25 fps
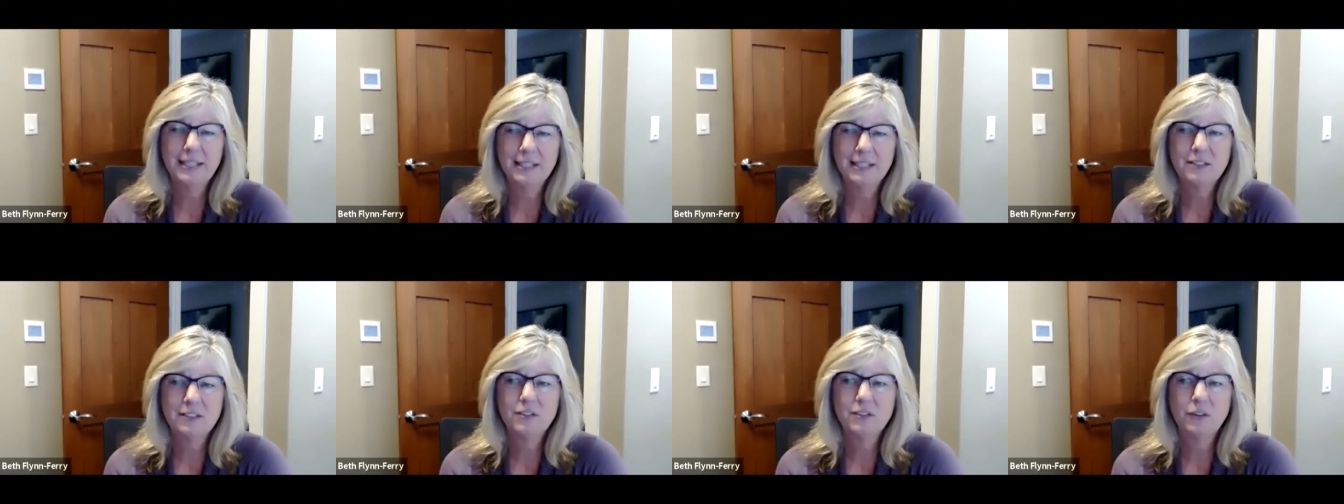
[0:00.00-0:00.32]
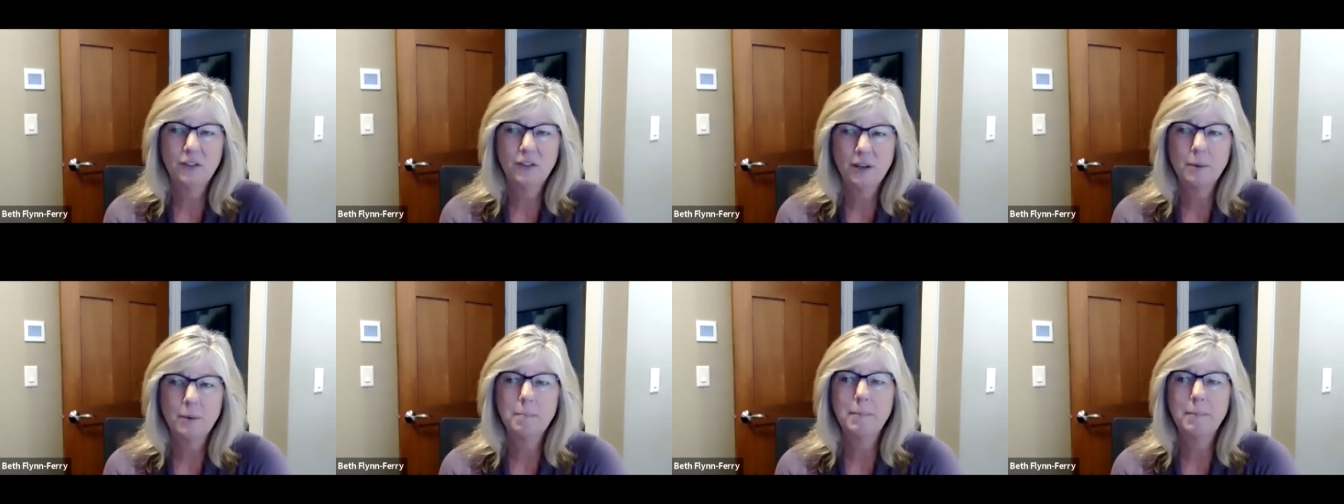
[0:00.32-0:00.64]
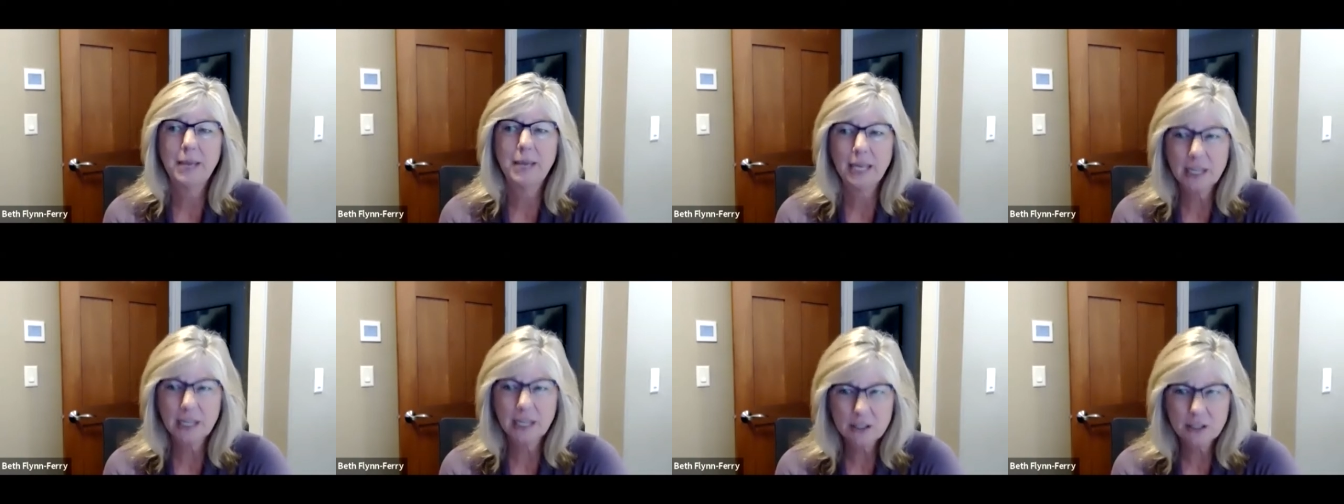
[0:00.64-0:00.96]
into their
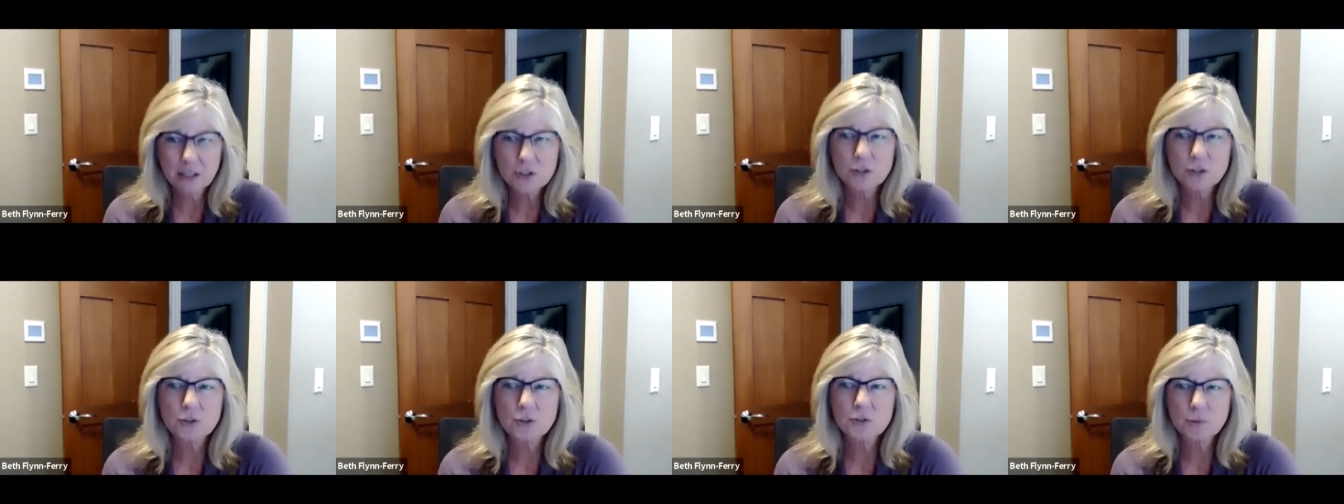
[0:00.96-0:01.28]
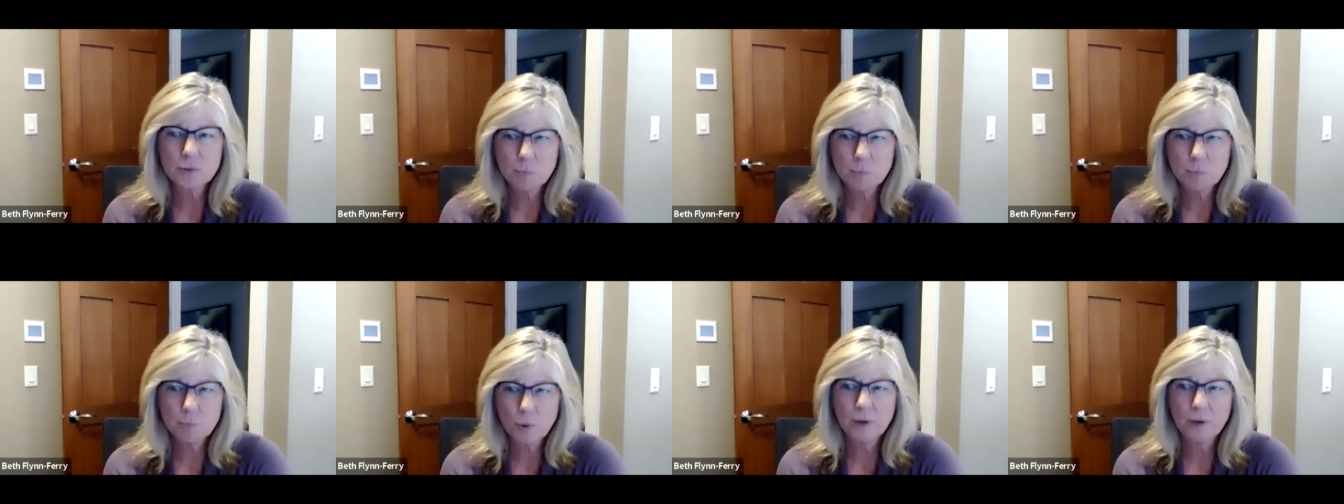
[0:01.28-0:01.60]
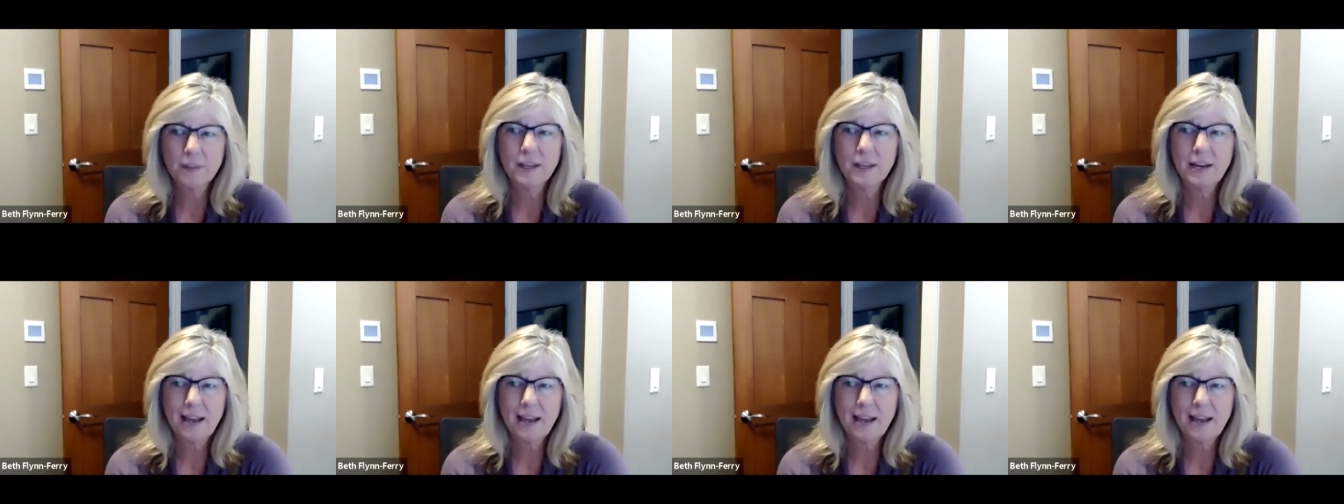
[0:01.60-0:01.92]
managers more
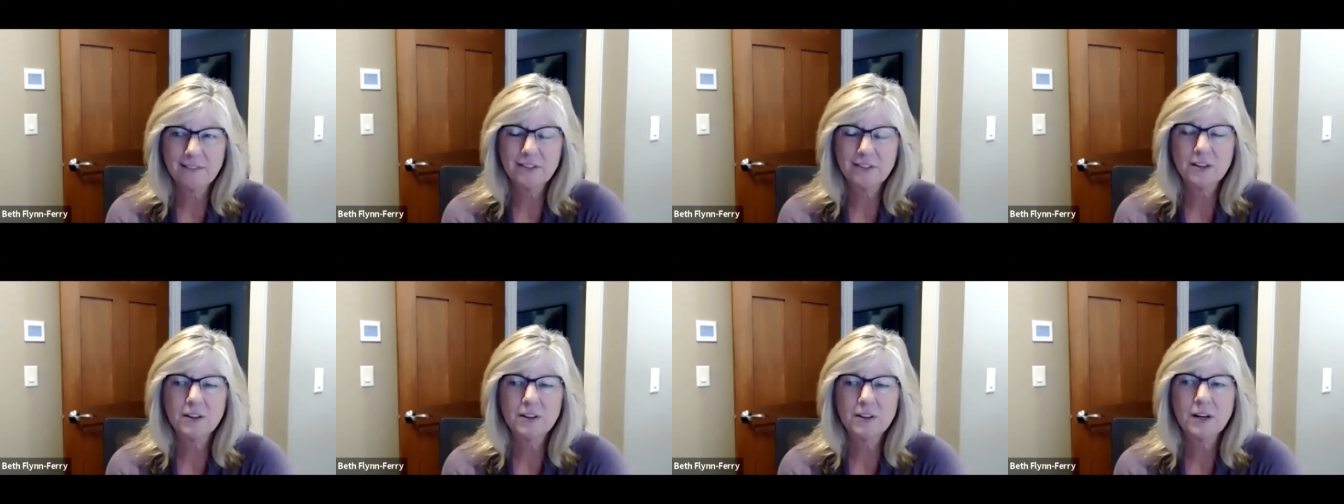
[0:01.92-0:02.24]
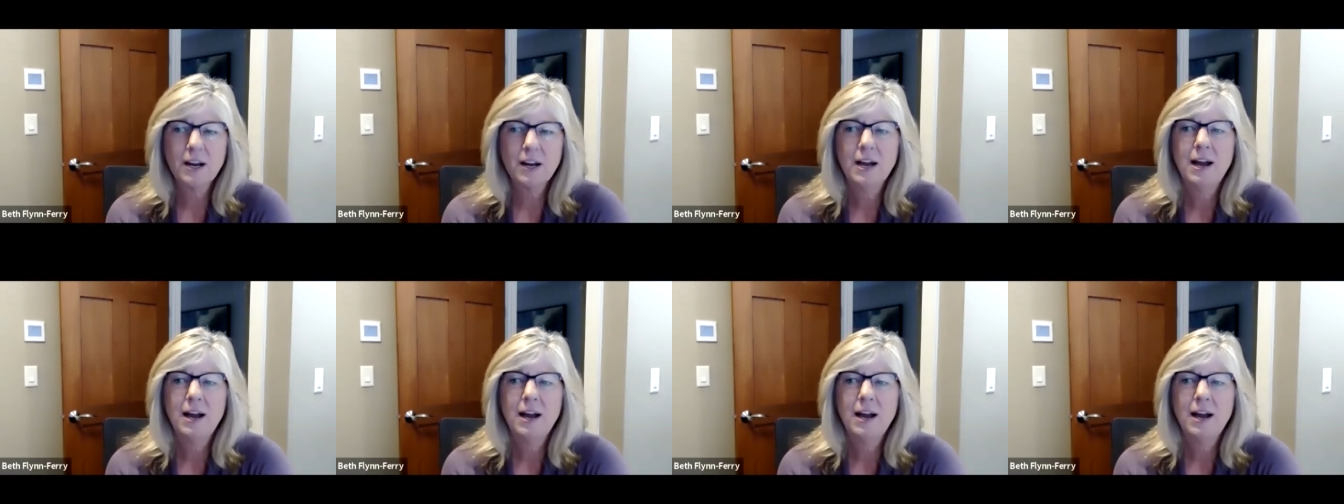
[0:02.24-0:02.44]
than ever